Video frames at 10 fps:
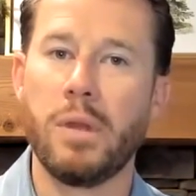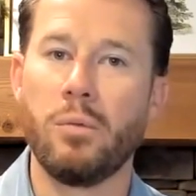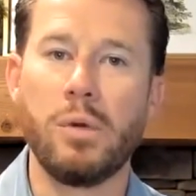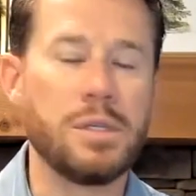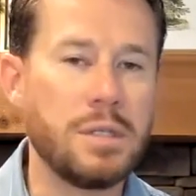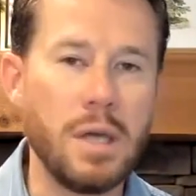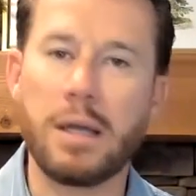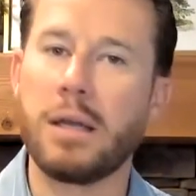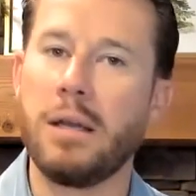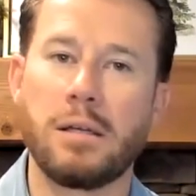We stay
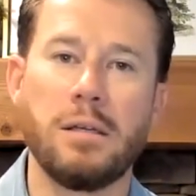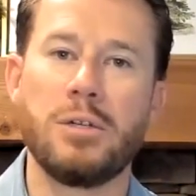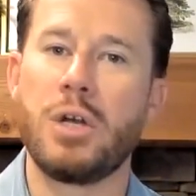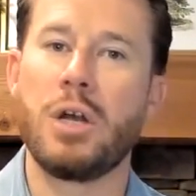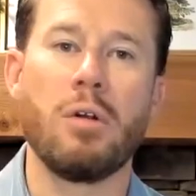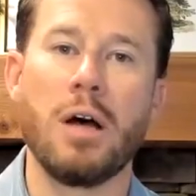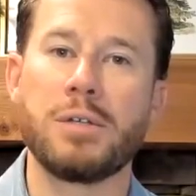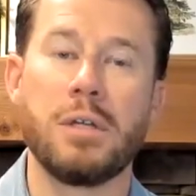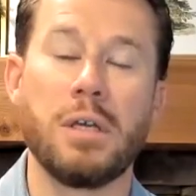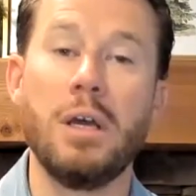connected to
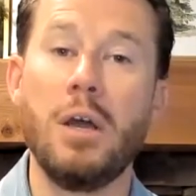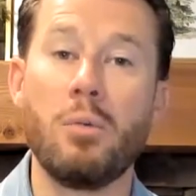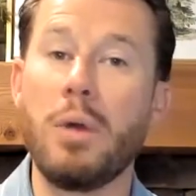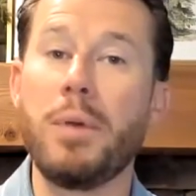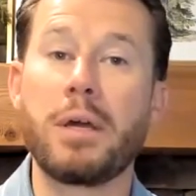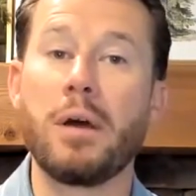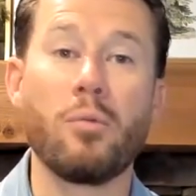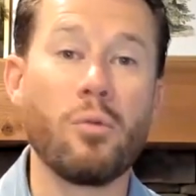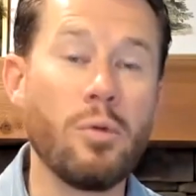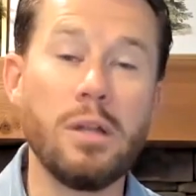generosity. We become
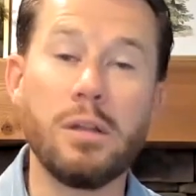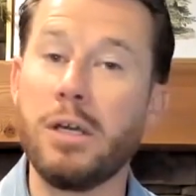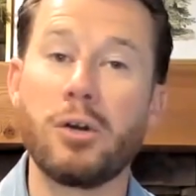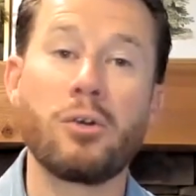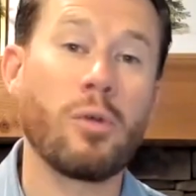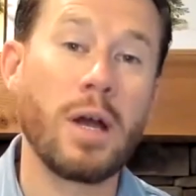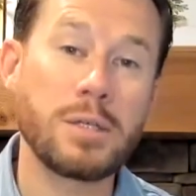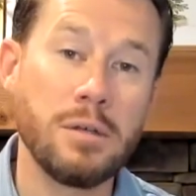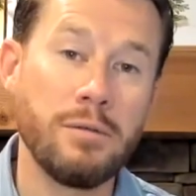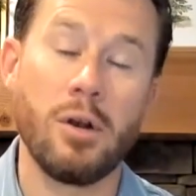really
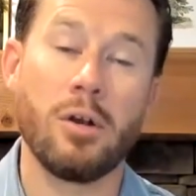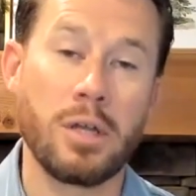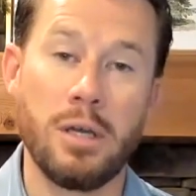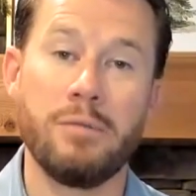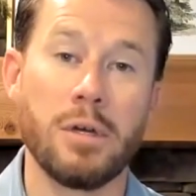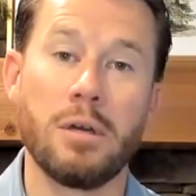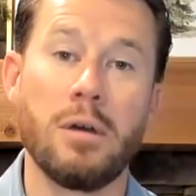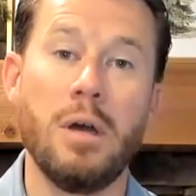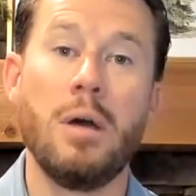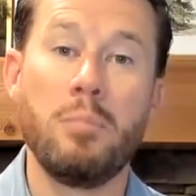aggressive in our giving
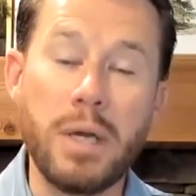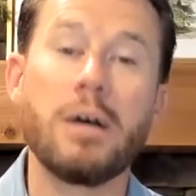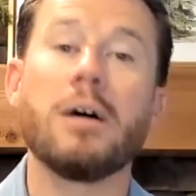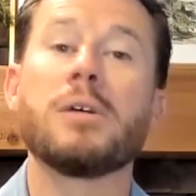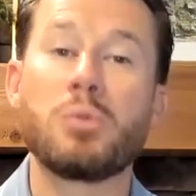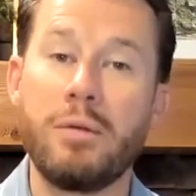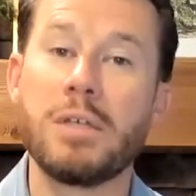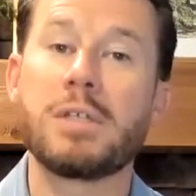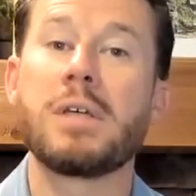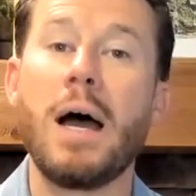because we've
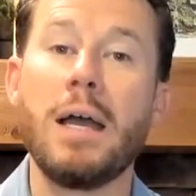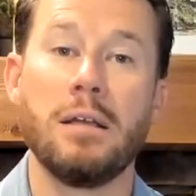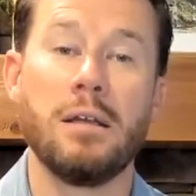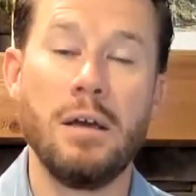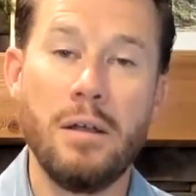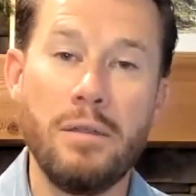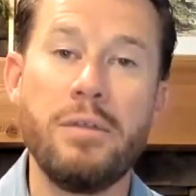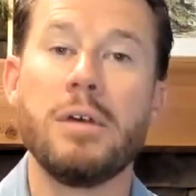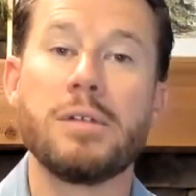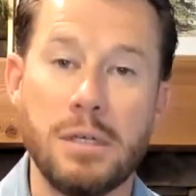decided
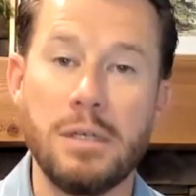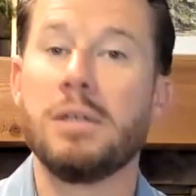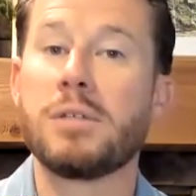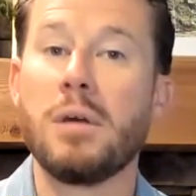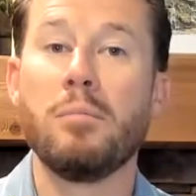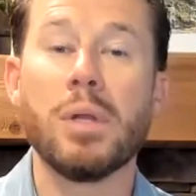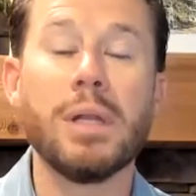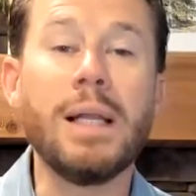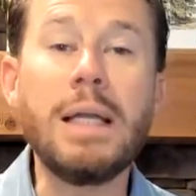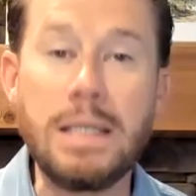this is
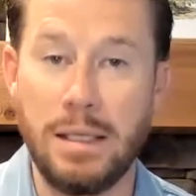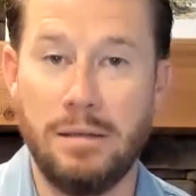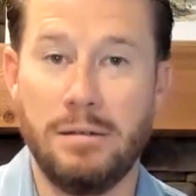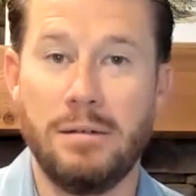plenty.